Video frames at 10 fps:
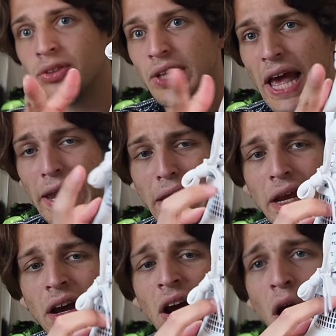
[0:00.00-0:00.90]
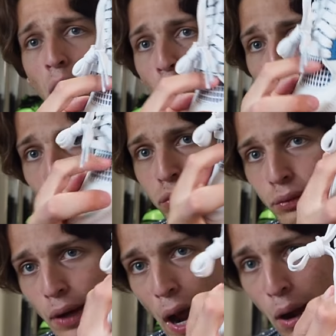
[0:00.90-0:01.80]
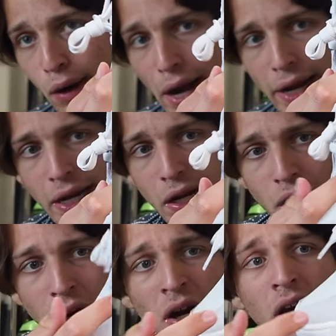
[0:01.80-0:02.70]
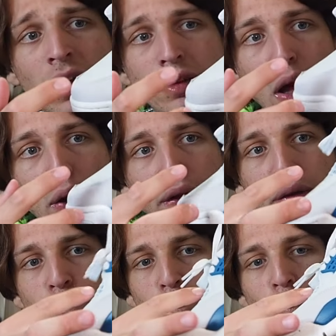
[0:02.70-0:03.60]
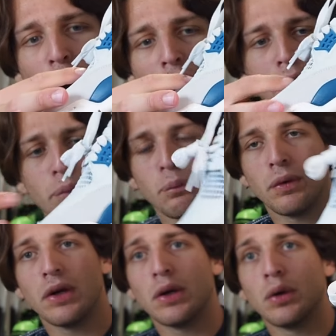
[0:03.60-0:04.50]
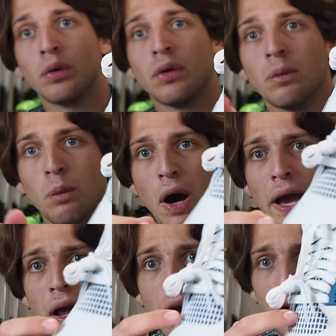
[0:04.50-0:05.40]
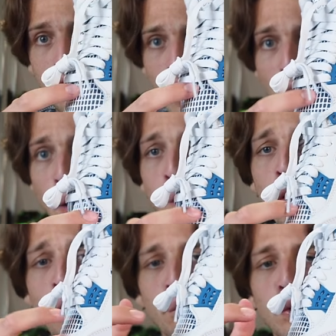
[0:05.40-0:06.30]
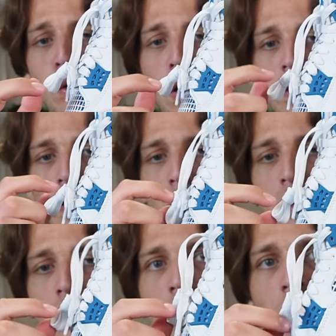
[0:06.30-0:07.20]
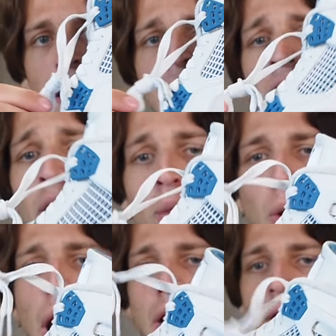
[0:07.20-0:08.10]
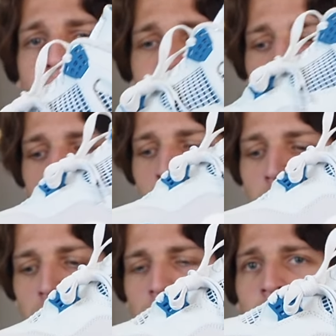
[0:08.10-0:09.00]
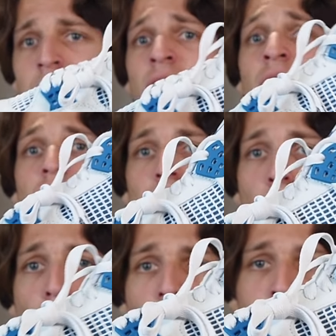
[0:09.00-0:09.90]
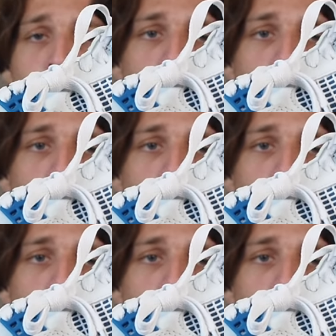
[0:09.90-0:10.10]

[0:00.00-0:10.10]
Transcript: netting all throughout right here, done in white and blue, white on top, blue on the underlay. White laces on these, no extra